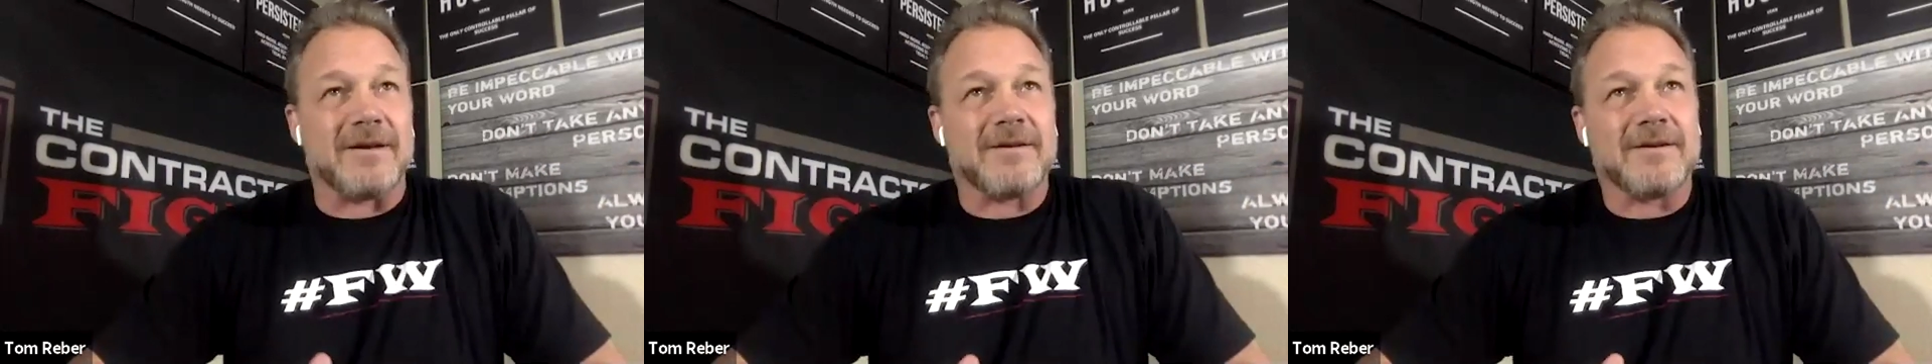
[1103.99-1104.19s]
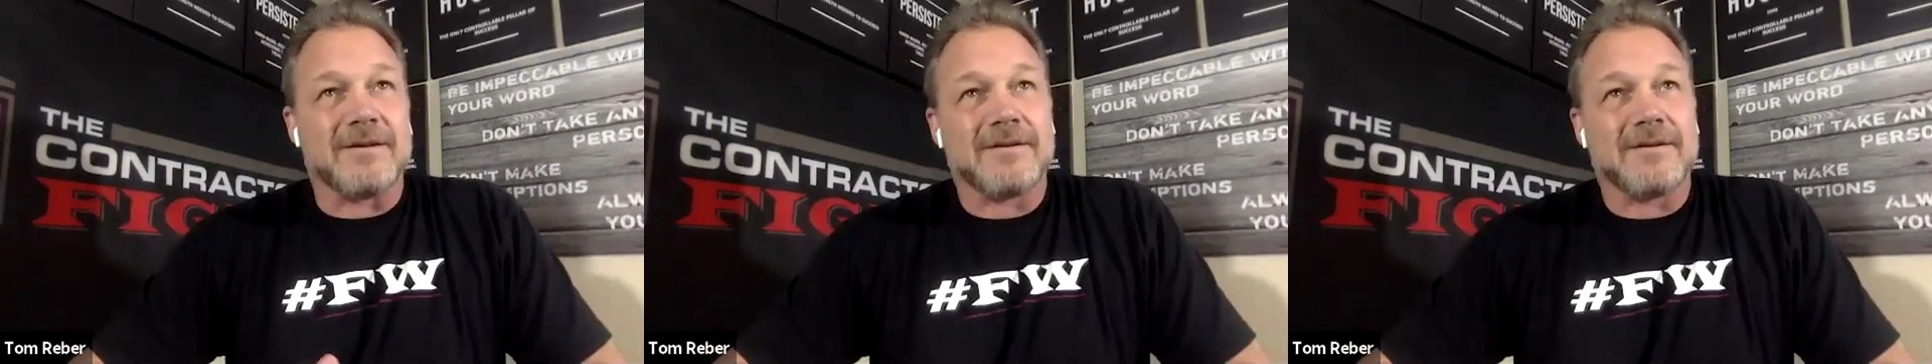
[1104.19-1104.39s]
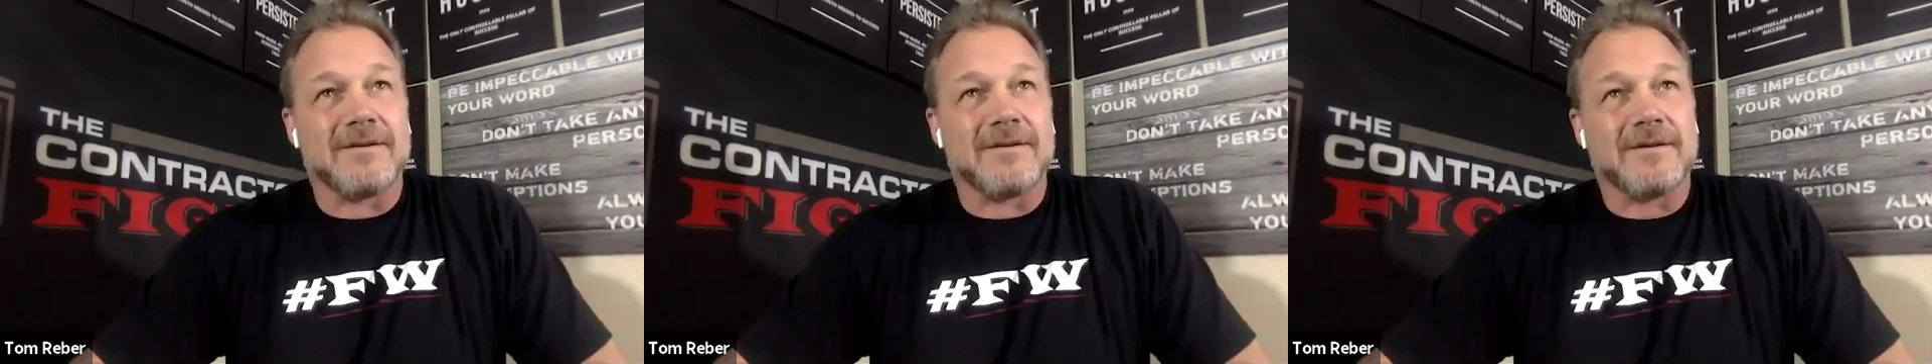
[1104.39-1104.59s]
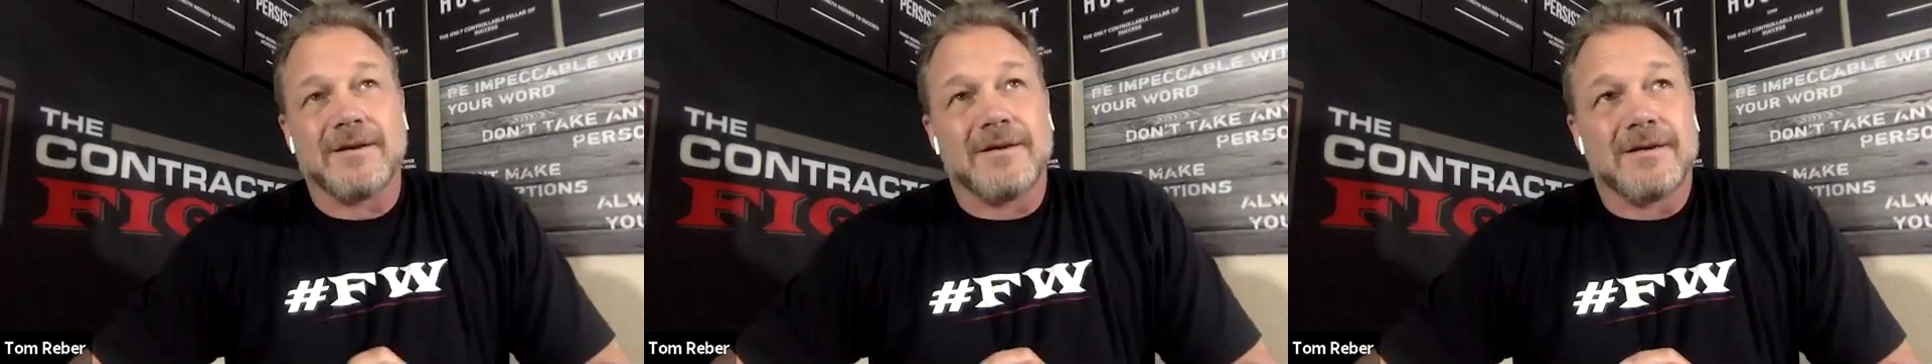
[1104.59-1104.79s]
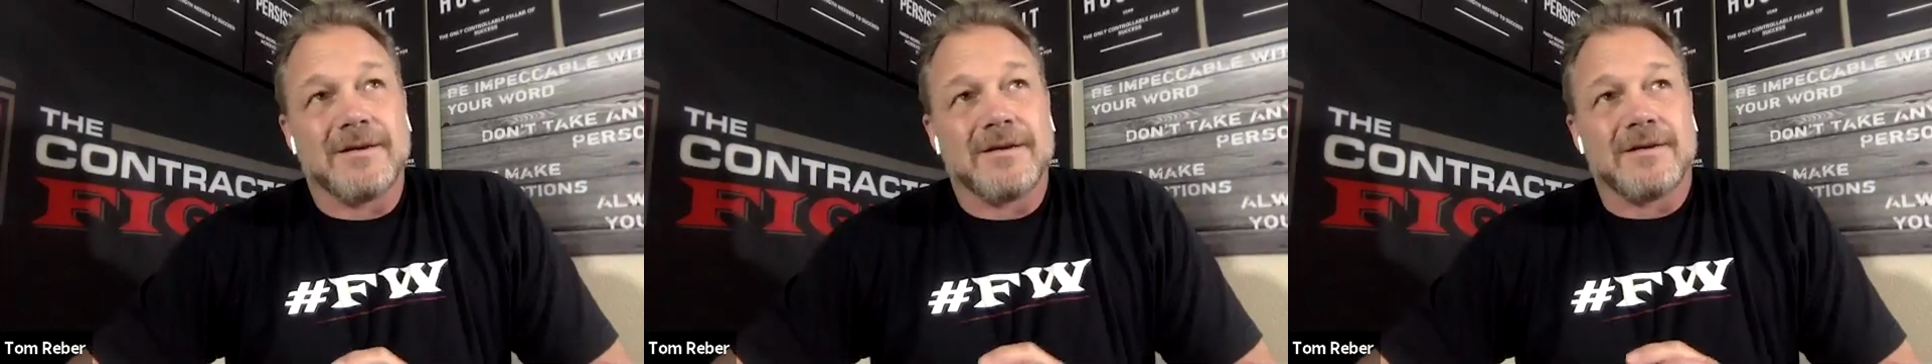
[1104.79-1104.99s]
if
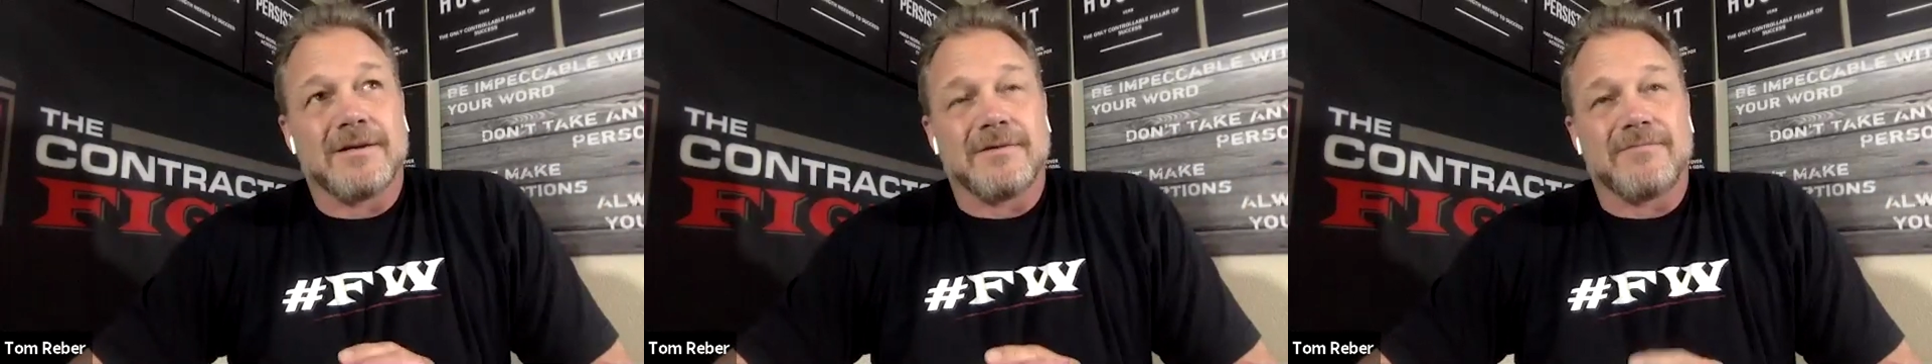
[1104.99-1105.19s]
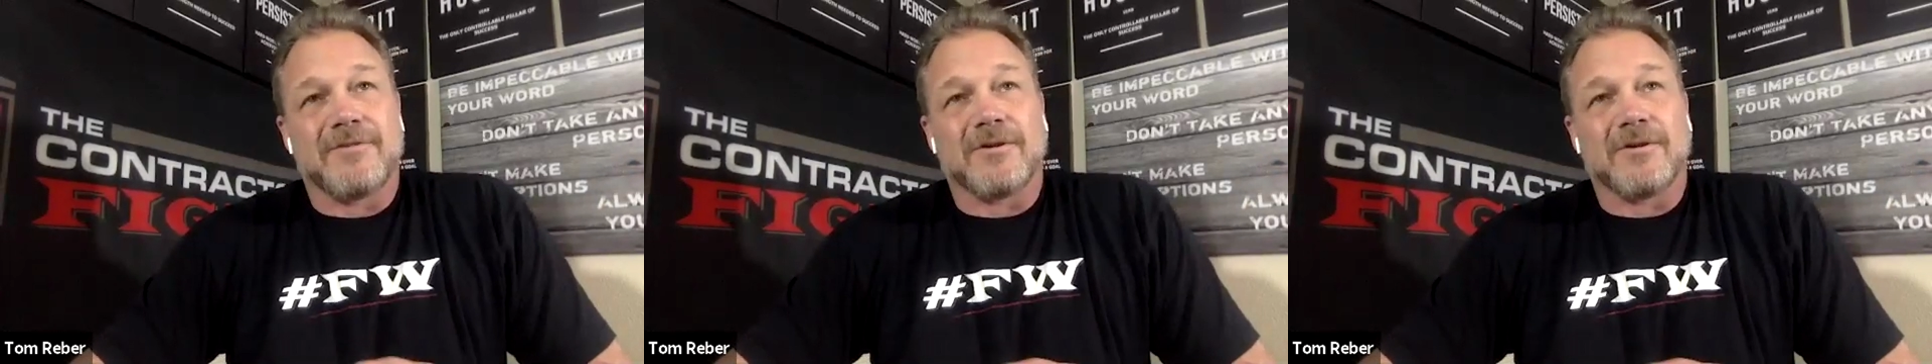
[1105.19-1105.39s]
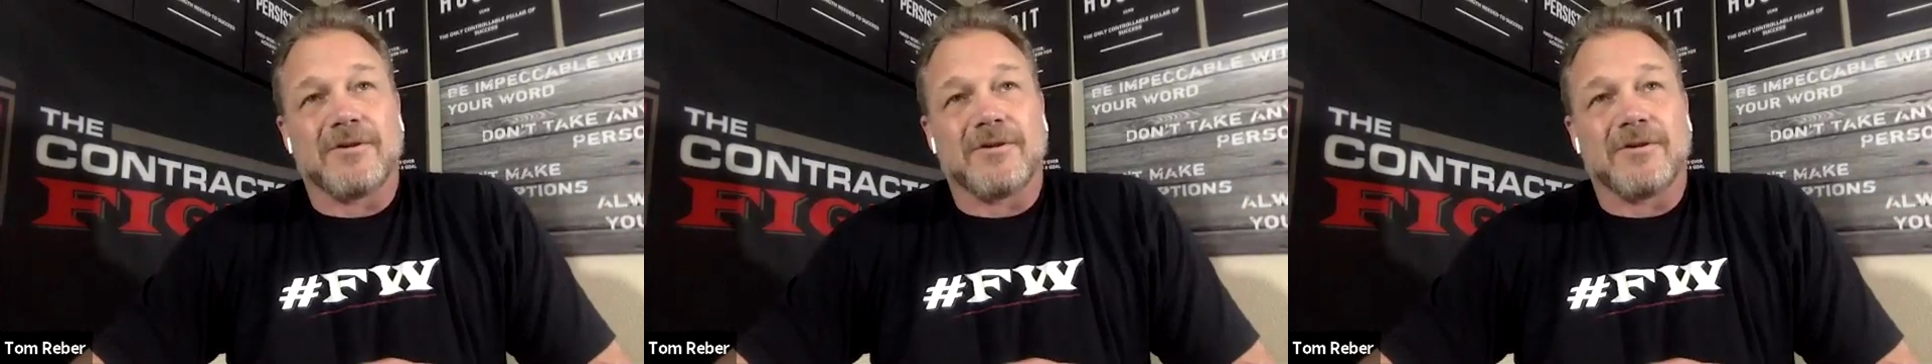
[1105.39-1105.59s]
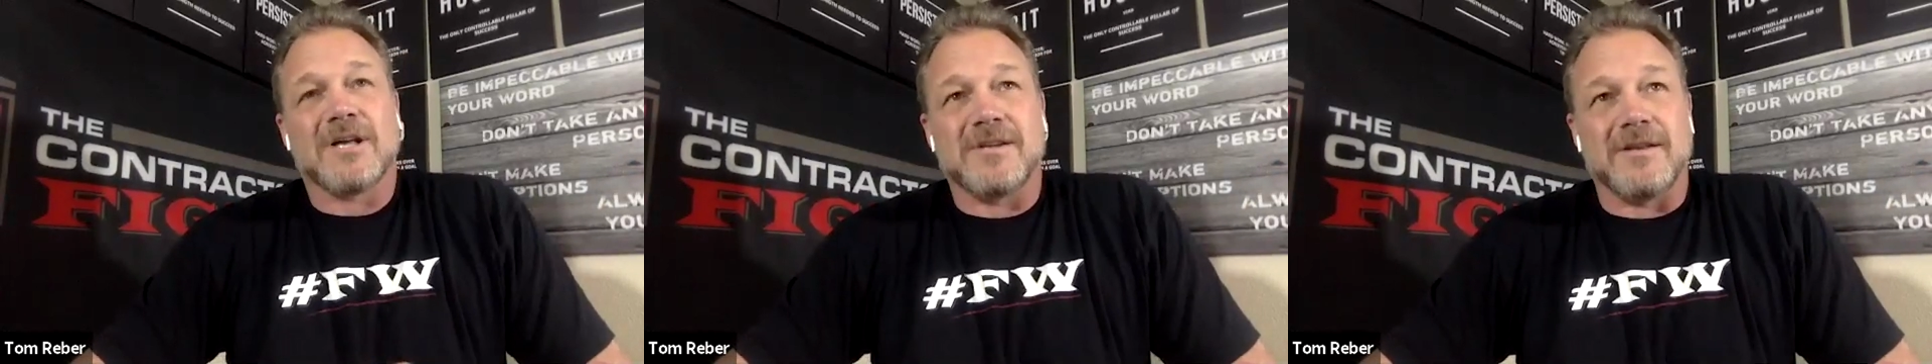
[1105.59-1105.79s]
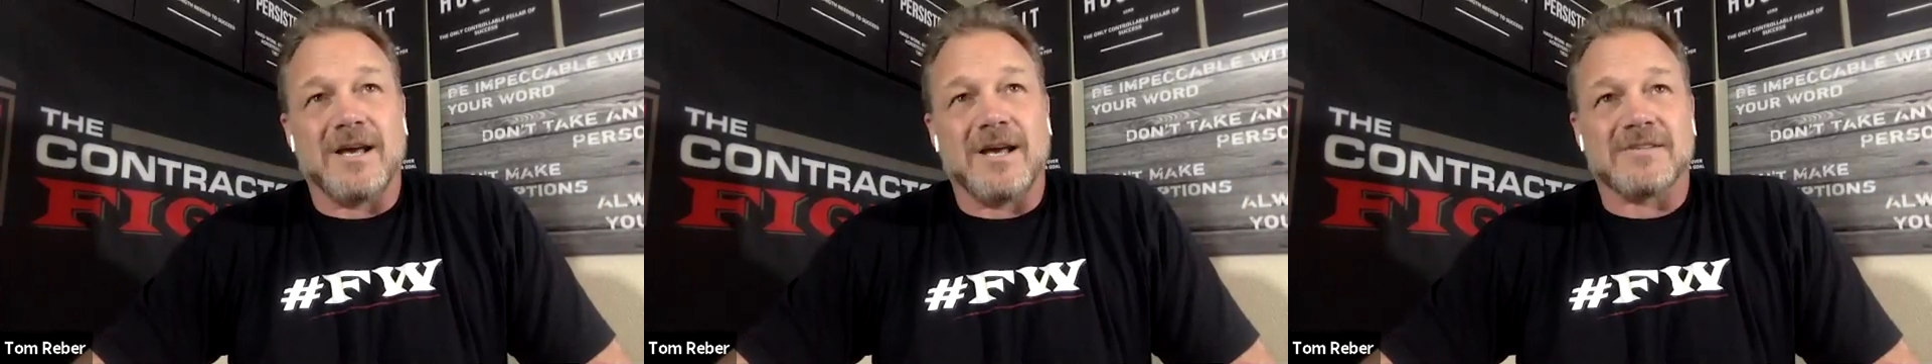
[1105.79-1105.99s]
you're
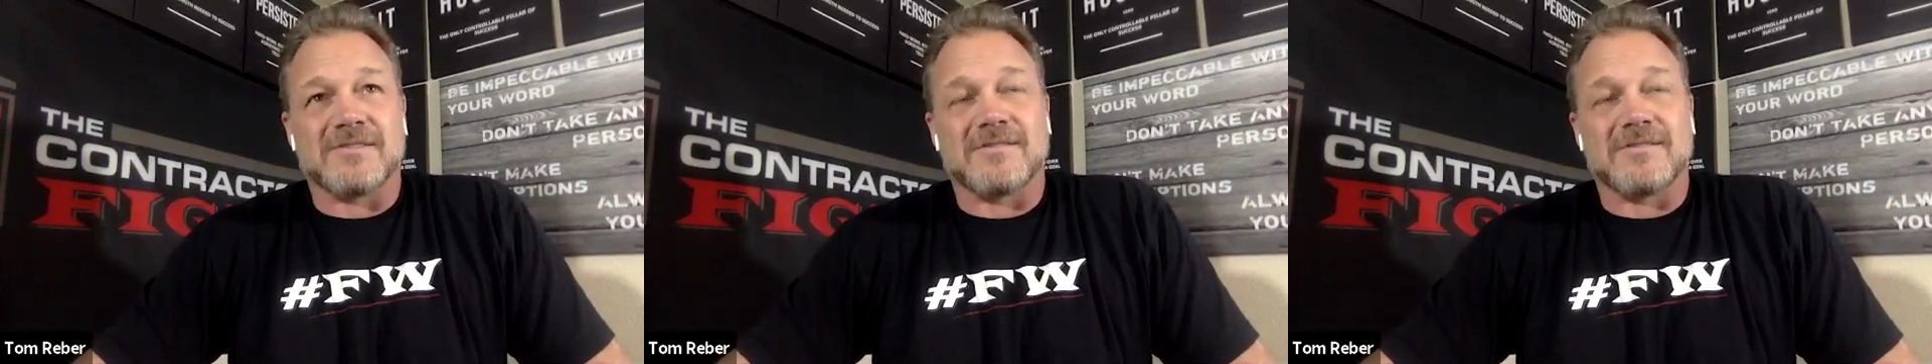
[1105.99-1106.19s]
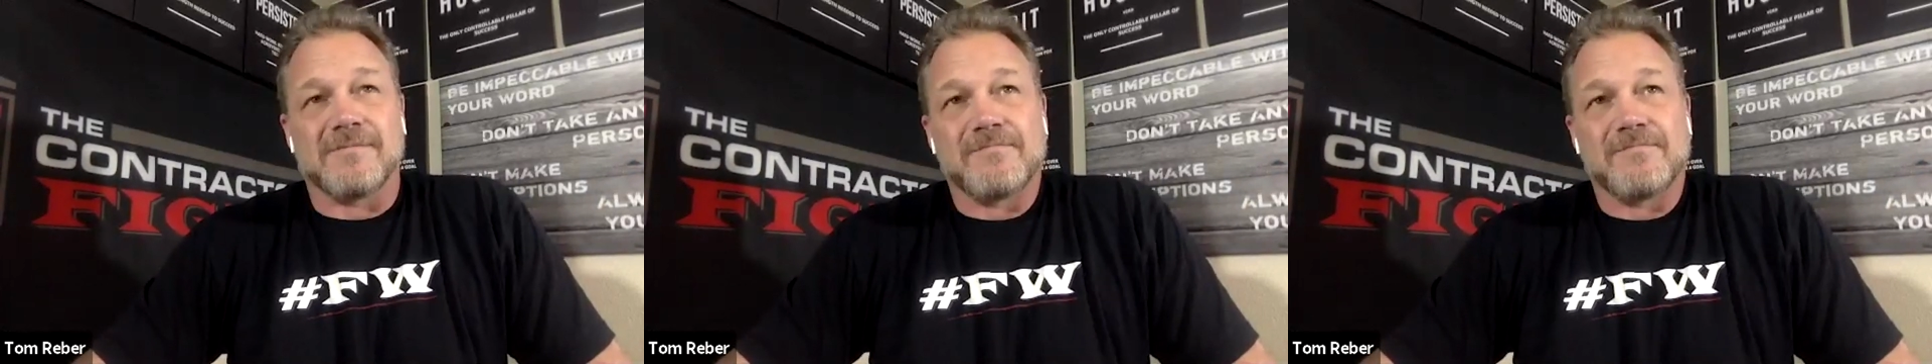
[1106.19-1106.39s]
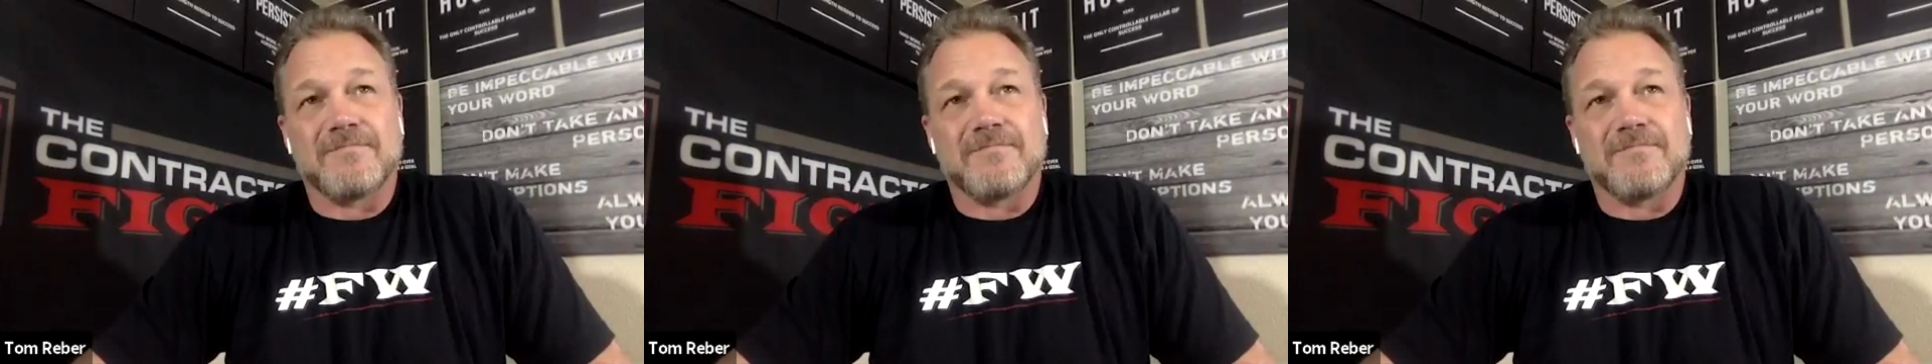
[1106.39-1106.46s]
listening to this